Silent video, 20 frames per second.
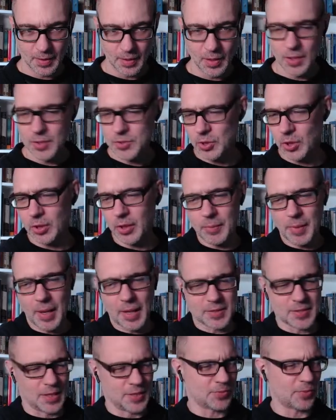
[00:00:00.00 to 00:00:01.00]
Certainly
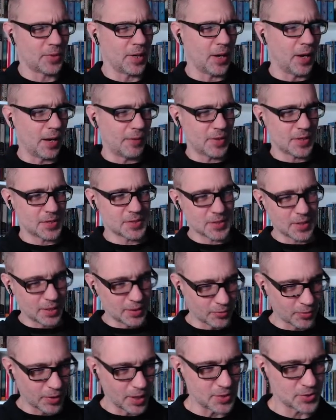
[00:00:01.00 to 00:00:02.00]
makes sense, right? Obviously, in
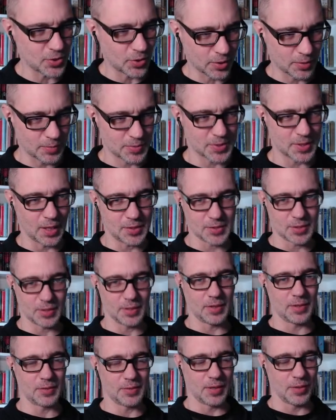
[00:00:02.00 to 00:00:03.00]
the right circumstance,
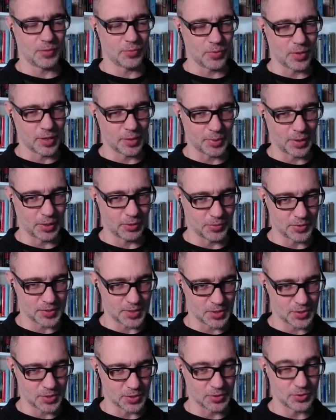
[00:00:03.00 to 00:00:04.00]
a wand of
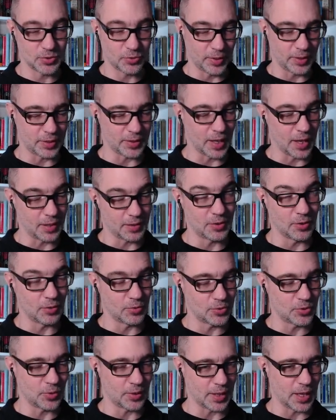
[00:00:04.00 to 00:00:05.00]
paralyzation doing that,
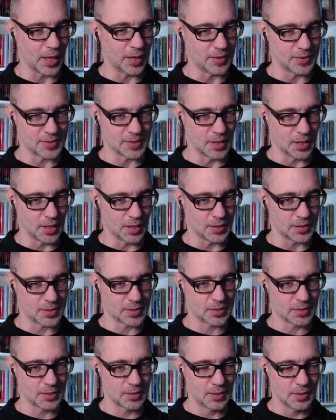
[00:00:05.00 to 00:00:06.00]
doing that is
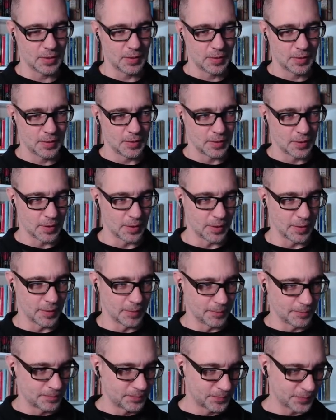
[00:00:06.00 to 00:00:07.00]
nice.
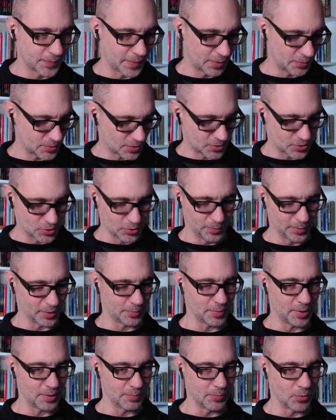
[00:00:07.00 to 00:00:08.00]
I was assuming there'd
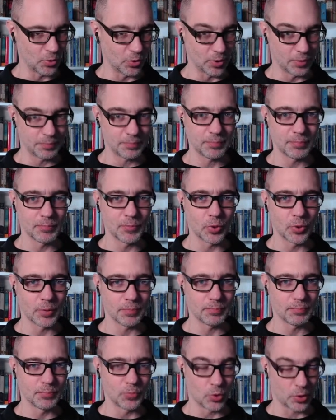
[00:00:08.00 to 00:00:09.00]
be more
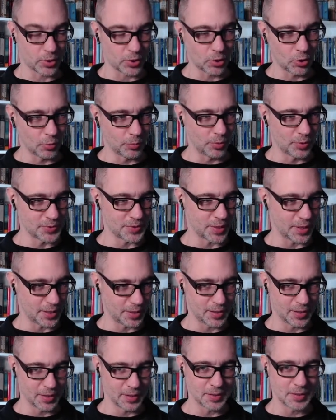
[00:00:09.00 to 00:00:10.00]
kobolds that I'd
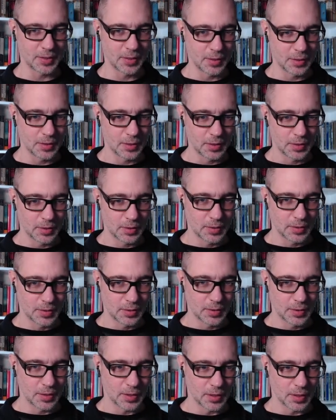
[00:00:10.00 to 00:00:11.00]
hit.
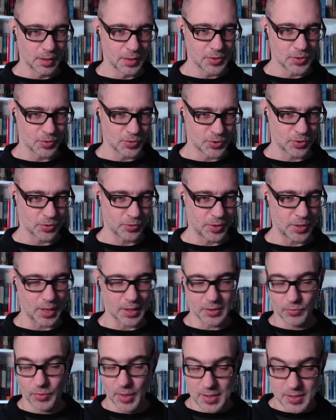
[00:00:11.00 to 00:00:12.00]
So certainly not
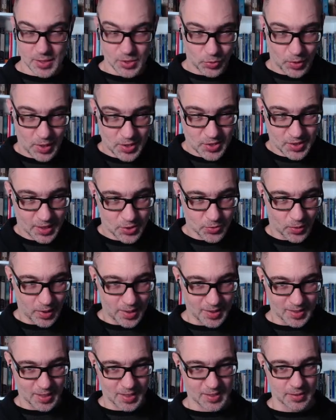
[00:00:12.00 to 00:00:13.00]
the right situation. That's why you
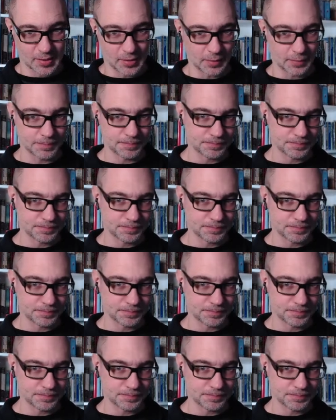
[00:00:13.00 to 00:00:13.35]
test it.